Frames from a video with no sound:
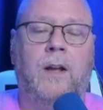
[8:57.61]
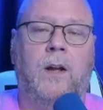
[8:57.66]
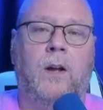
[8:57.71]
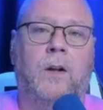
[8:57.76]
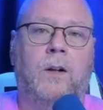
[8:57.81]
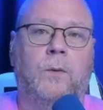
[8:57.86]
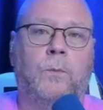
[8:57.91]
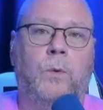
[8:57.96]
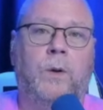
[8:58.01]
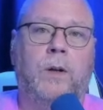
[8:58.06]

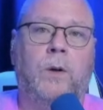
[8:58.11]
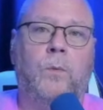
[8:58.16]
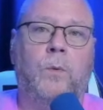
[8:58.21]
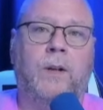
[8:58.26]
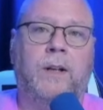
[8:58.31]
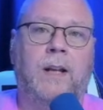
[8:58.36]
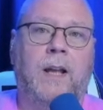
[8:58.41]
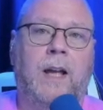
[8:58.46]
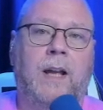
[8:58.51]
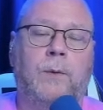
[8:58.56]
on
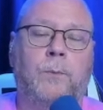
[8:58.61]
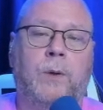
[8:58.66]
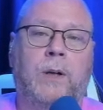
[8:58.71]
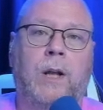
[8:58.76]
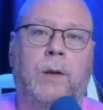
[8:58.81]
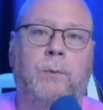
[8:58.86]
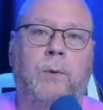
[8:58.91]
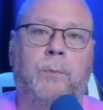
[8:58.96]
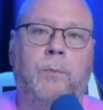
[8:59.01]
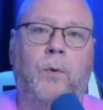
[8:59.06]
1019
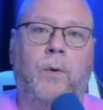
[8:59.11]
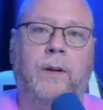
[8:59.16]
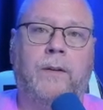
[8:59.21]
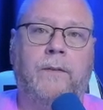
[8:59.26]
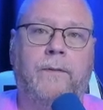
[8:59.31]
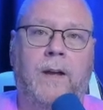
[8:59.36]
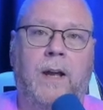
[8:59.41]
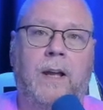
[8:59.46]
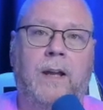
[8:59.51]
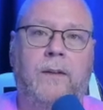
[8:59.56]

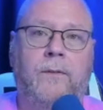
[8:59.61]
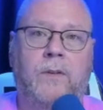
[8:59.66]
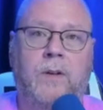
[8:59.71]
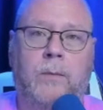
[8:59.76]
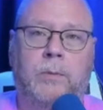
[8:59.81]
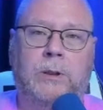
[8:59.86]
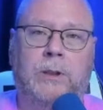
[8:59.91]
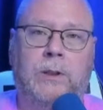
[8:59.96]
100.5